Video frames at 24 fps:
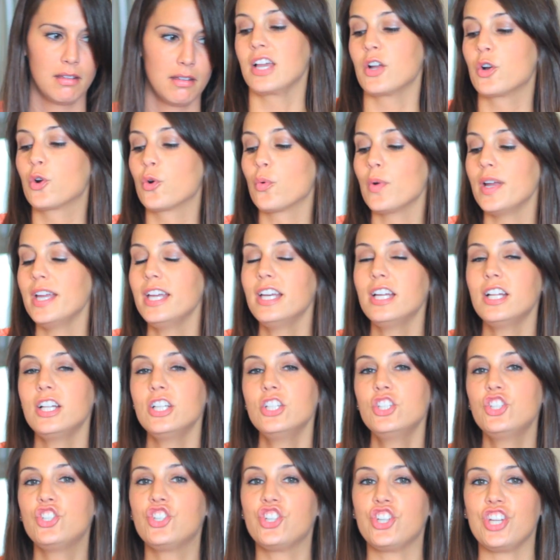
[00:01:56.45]

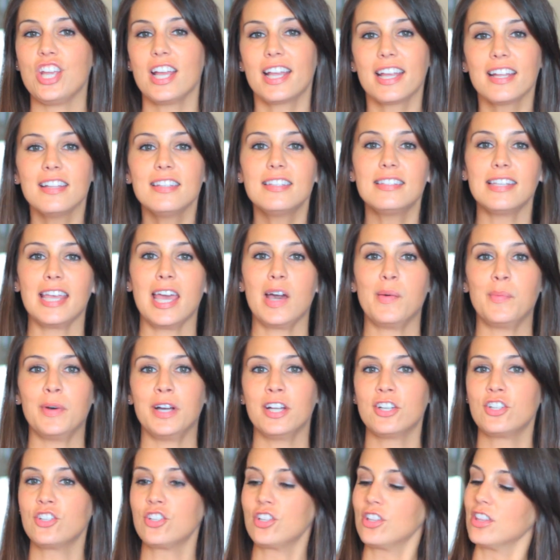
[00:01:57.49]
Grilled chicken
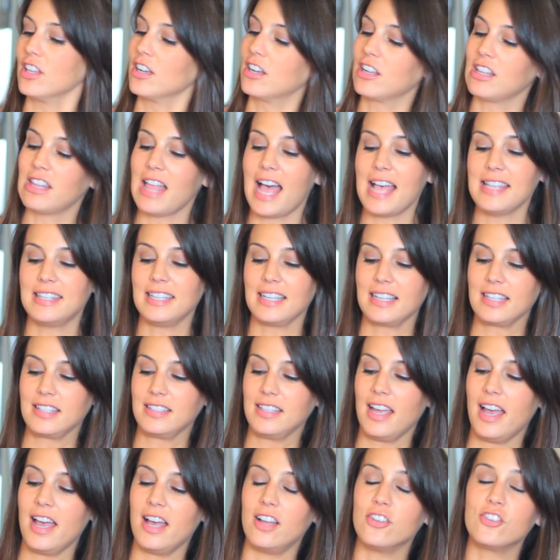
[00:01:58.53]
sandwich, the classic
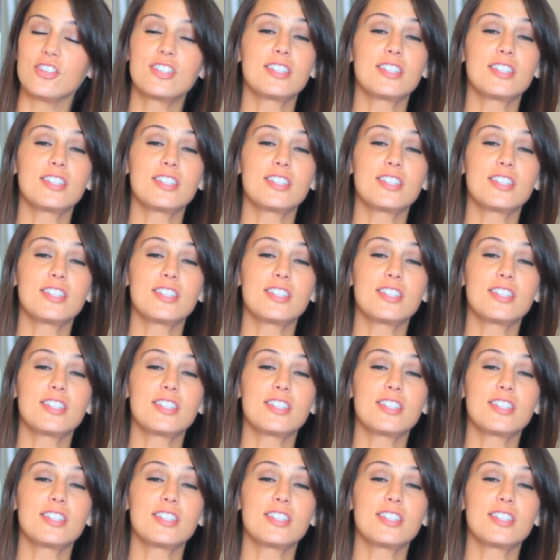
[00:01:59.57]
style,